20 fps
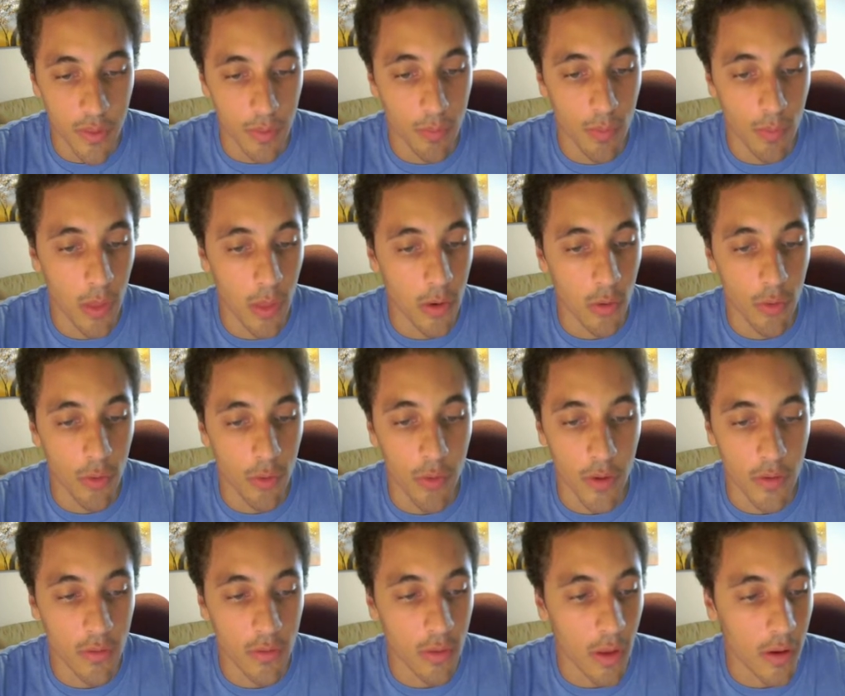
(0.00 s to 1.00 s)
Little
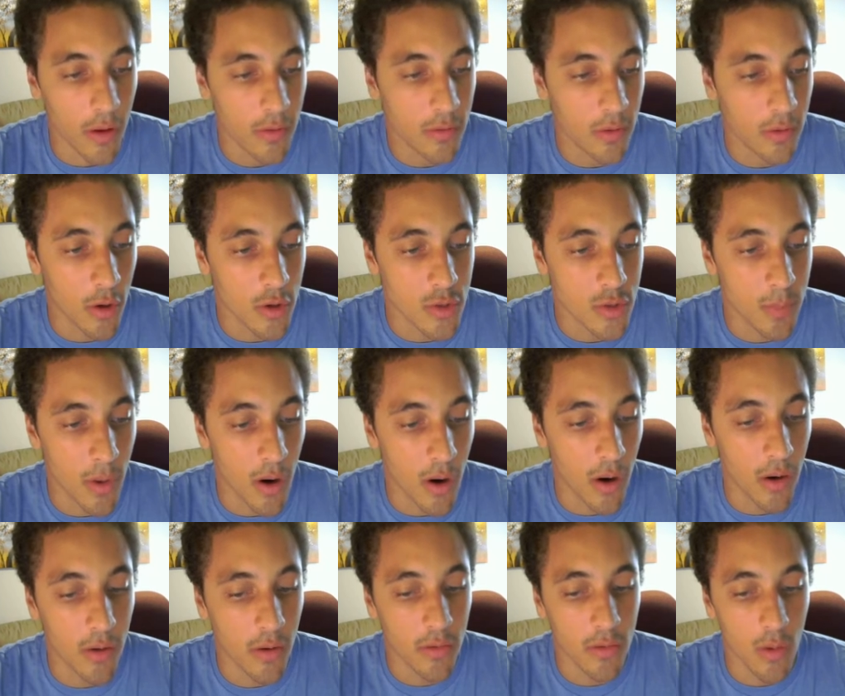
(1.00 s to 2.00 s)
things like search
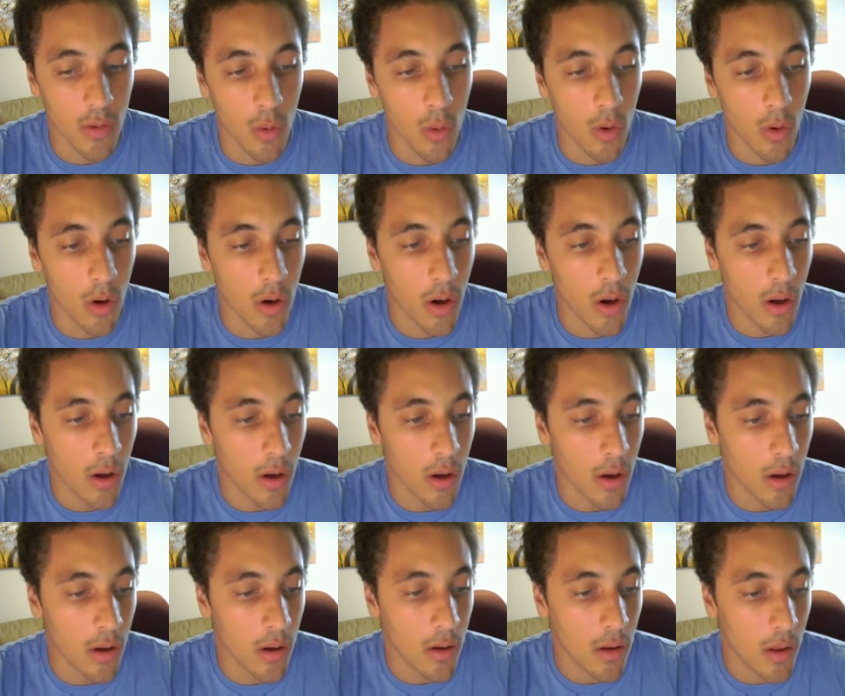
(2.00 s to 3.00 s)
bars
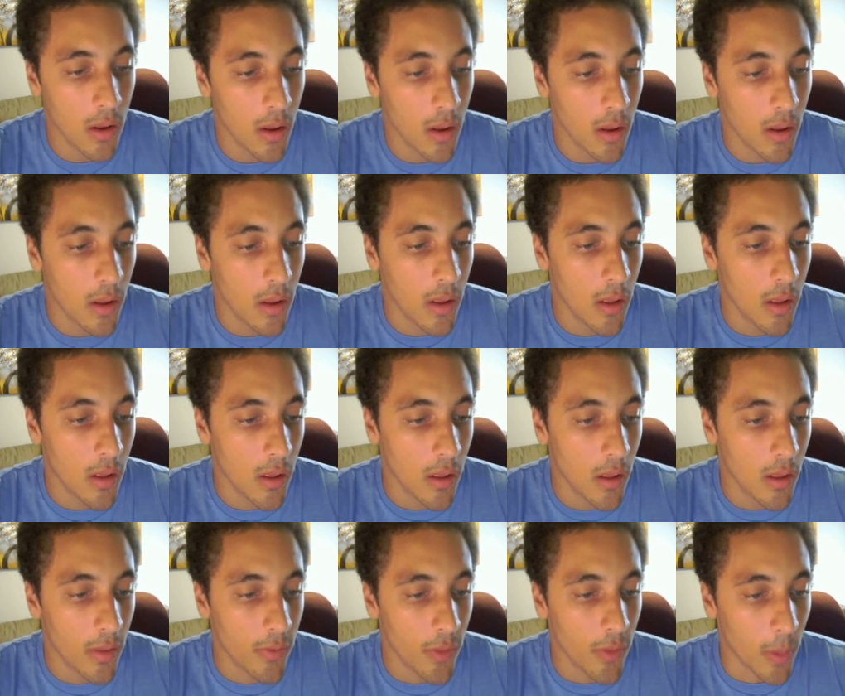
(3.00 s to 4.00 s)
or
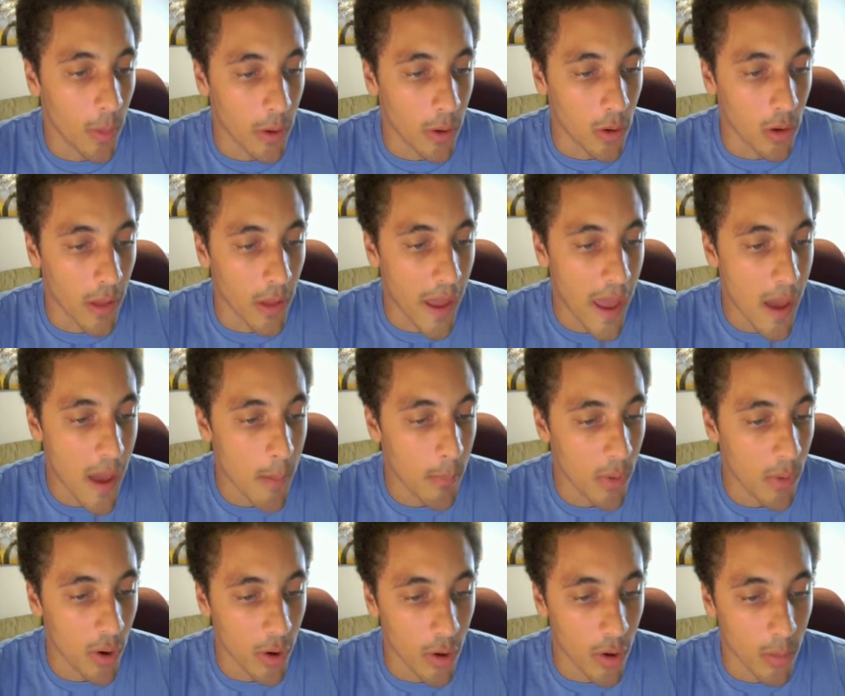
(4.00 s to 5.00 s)
the little
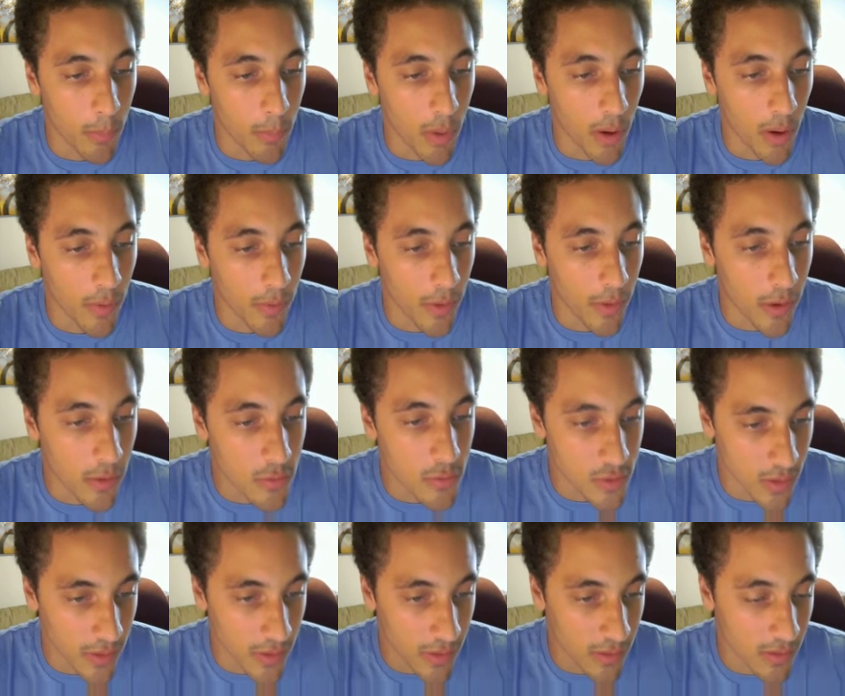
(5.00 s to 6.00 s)
hamburger button that you
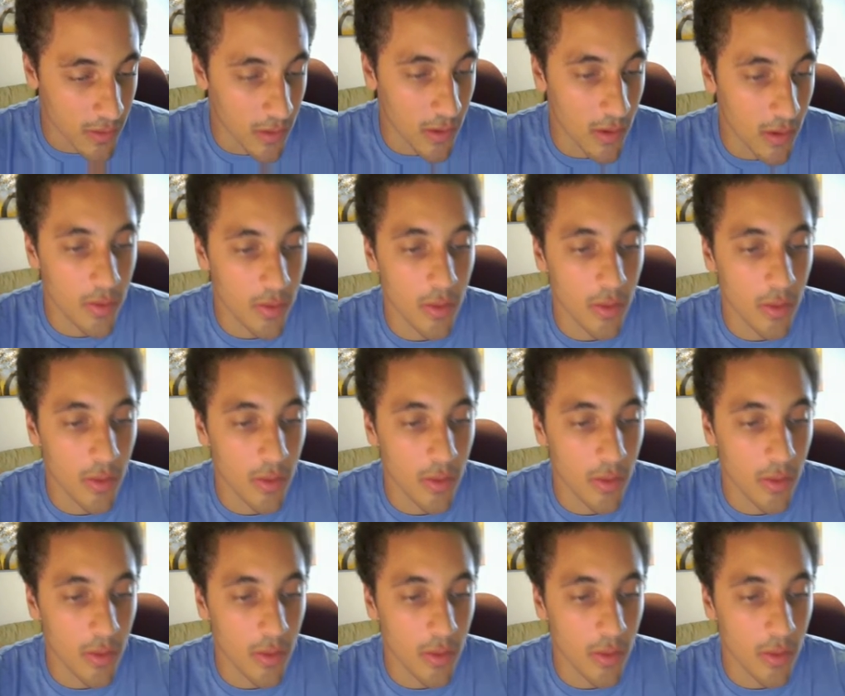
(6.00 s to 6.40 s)
usually see at